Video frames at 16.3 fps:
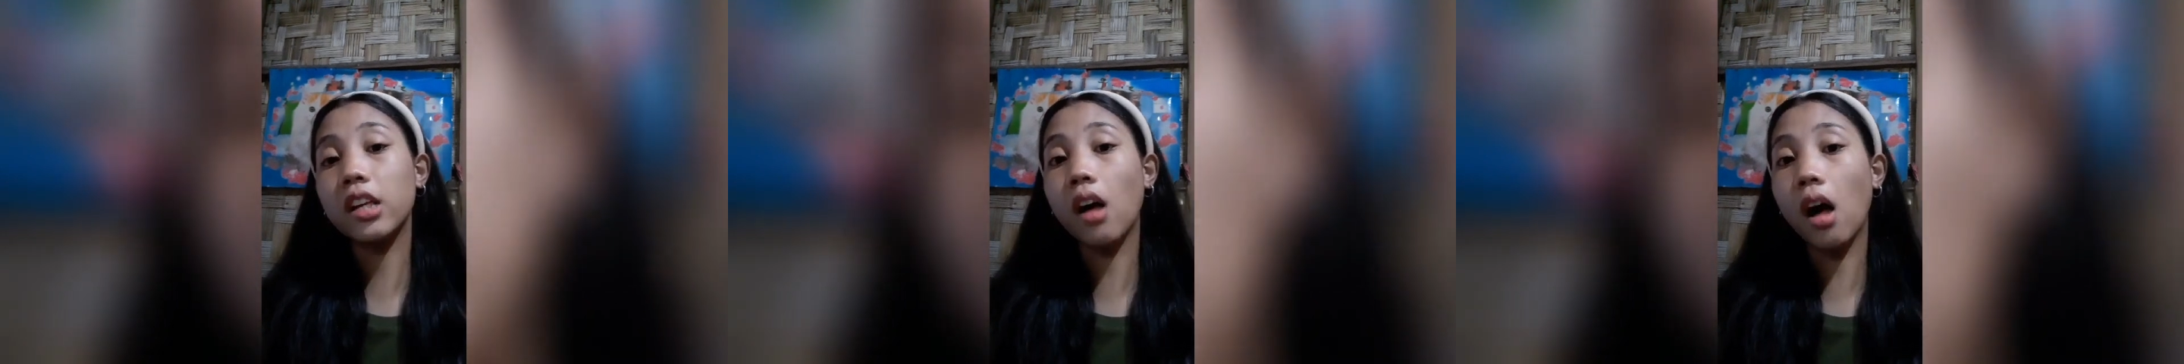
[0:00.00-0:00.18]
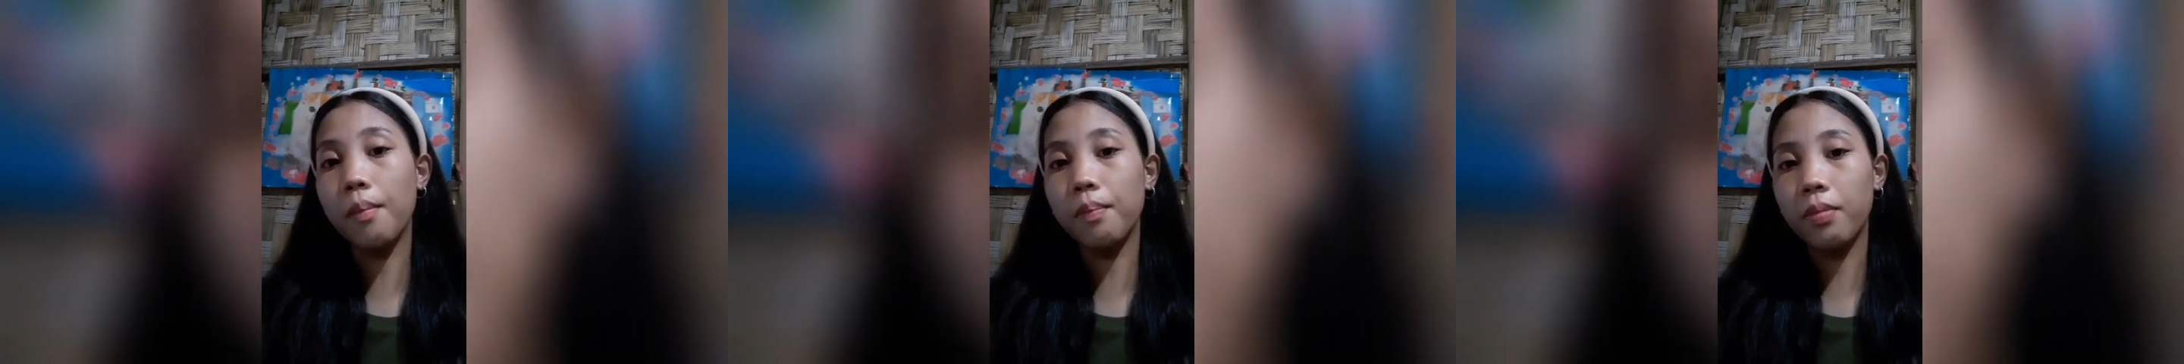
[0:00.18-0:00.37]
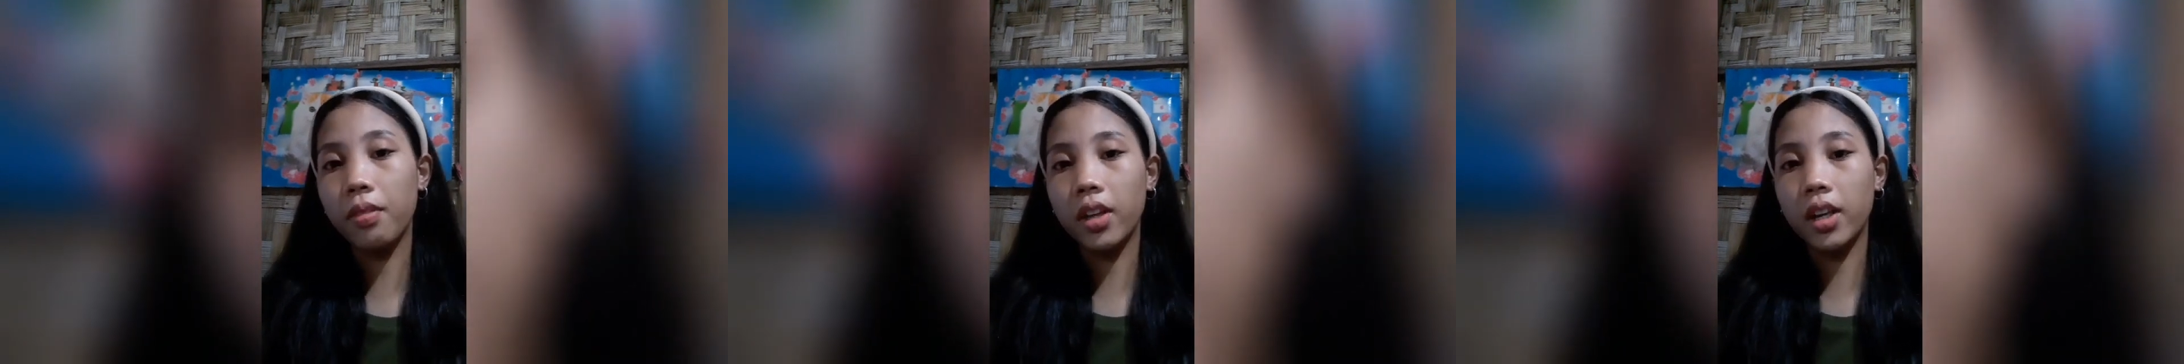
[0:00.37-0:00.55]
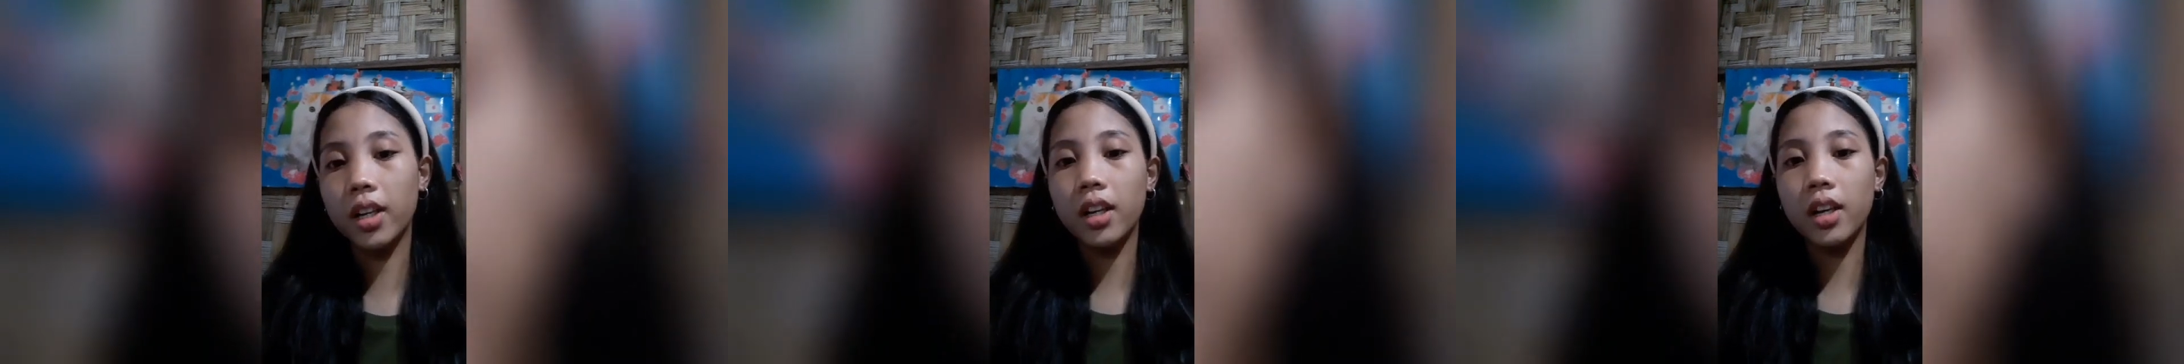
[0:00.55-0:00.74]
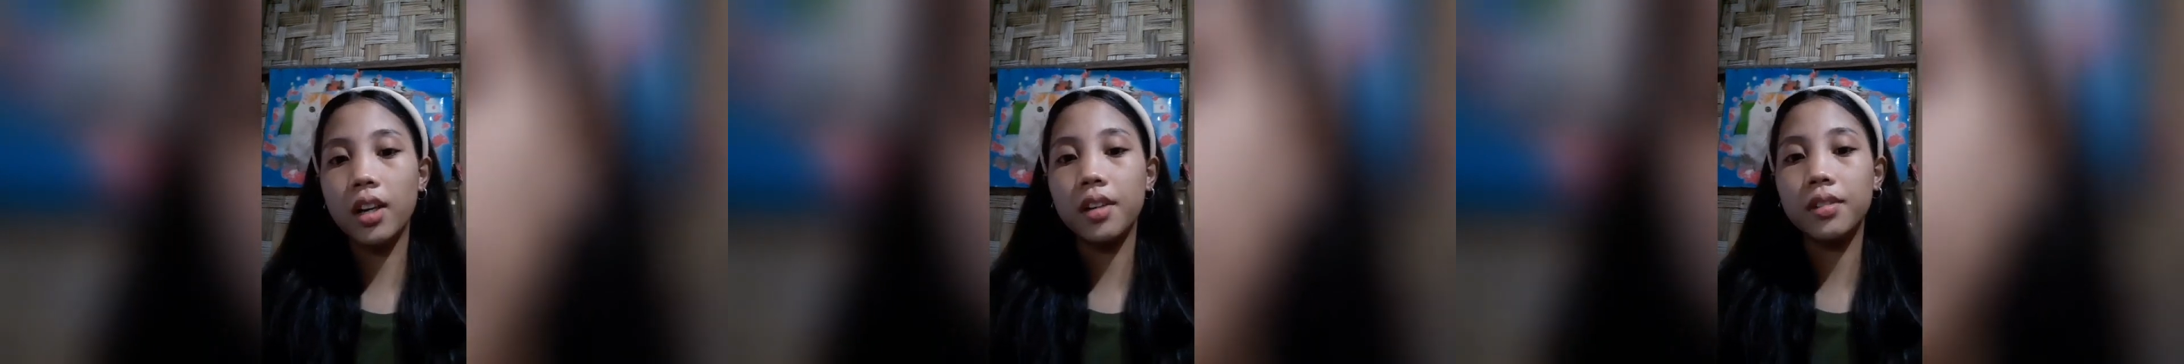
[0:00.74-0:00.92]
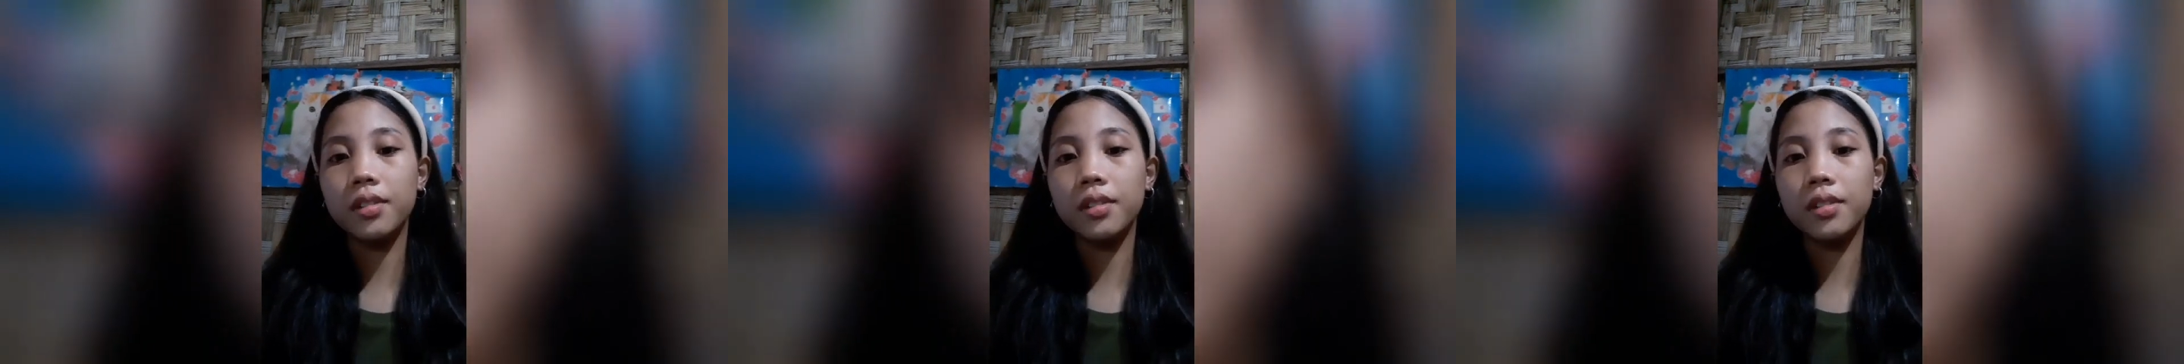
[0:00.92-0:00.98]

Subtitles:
conflict.